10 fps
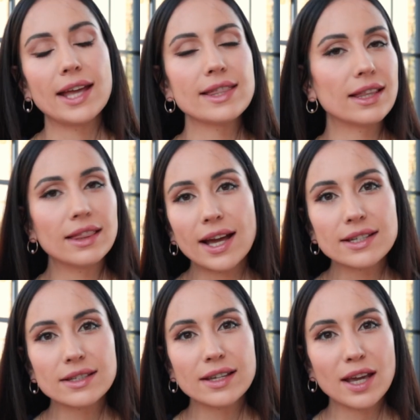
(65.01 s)
and then
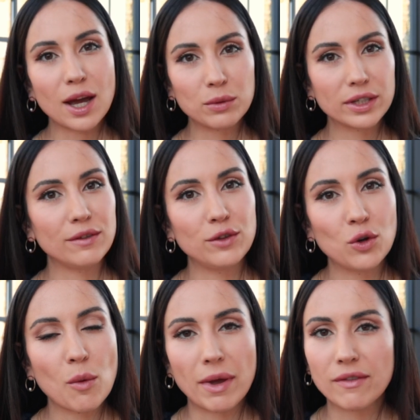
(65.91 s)
lastly I will give
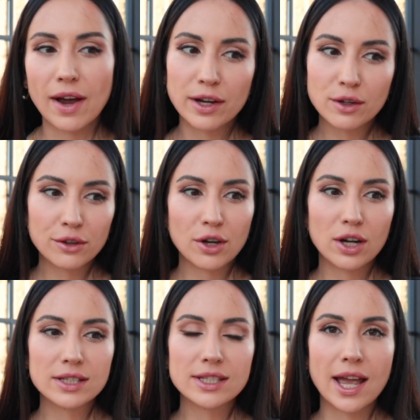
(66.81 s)
you my final
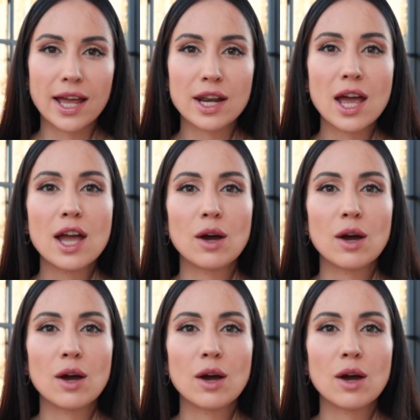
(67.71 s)
thoughts and